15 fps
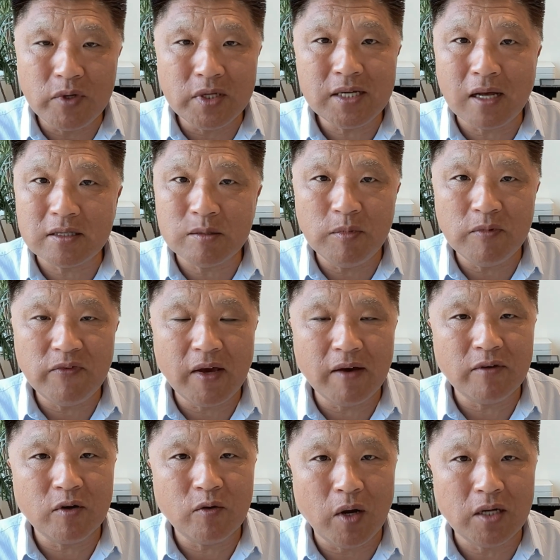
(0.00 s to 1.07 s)
reach out to me if
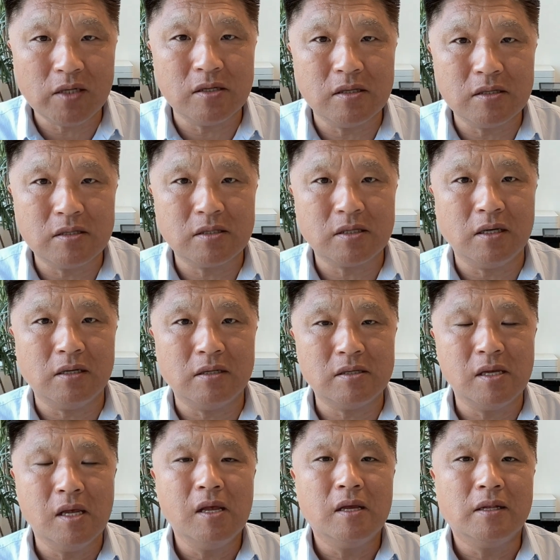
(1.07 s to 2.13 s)
you have any questions,
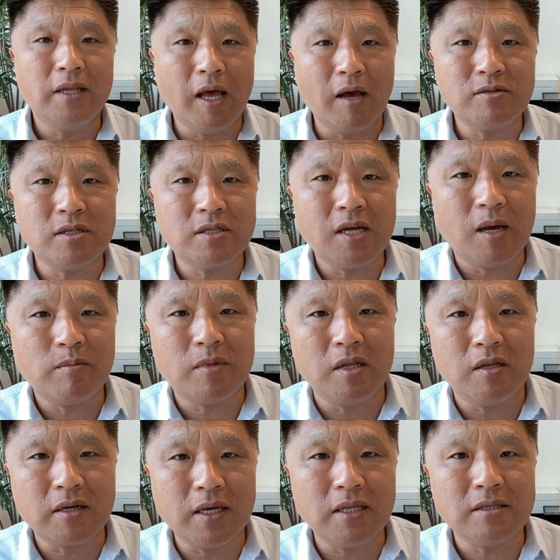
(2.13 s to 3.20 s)
because now's the time
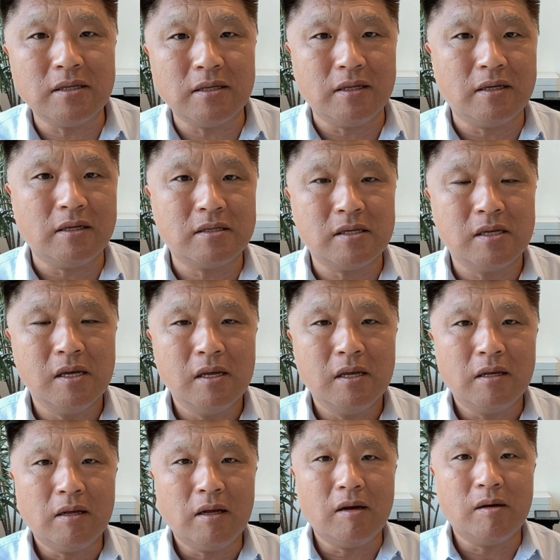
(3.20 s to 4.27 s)
to look into this
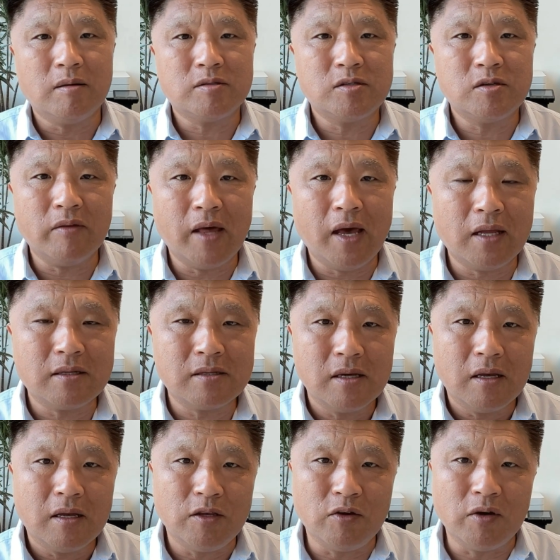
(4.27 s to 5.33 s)
so
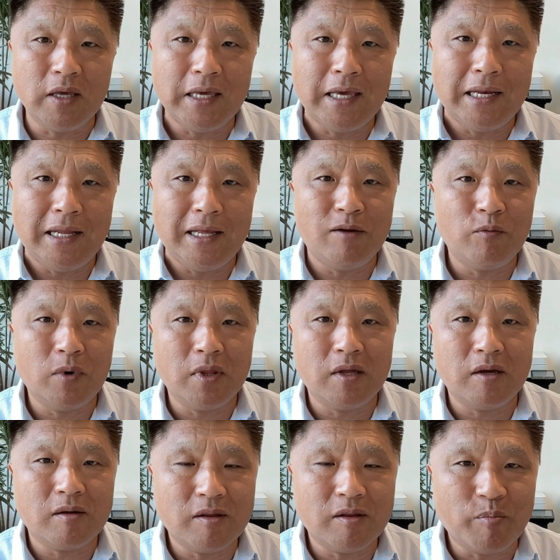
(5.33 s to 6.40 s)
that you can get in
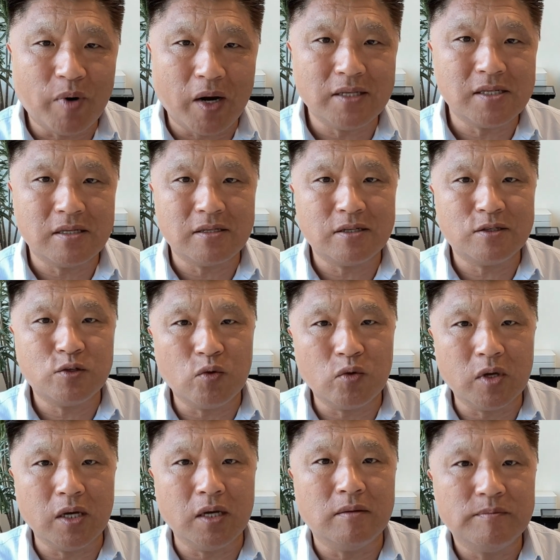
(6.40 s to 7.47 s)
while the prices are
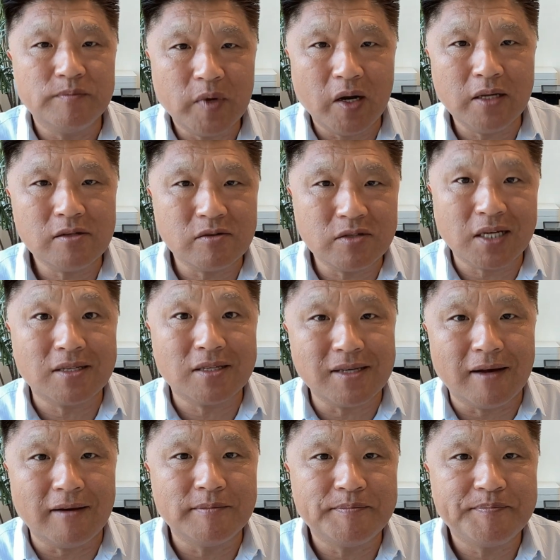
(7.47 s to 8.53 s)
still good. All right, so check
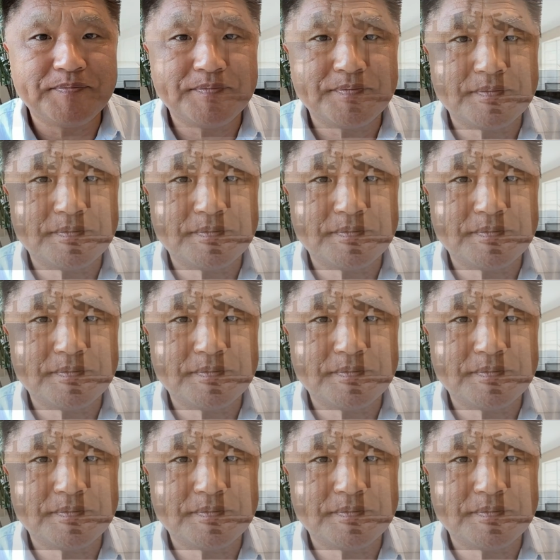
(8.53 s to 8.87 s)
this out.